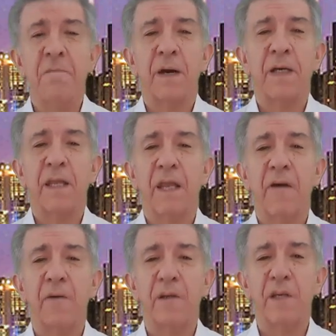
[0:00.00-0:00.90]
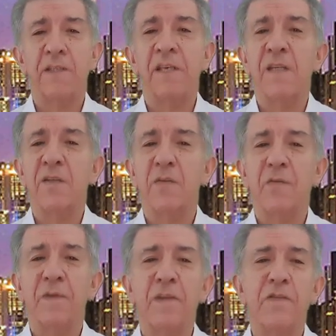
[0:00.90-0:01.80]
by allowing us to
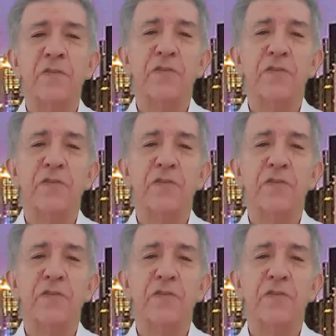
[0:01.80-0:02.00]
feel the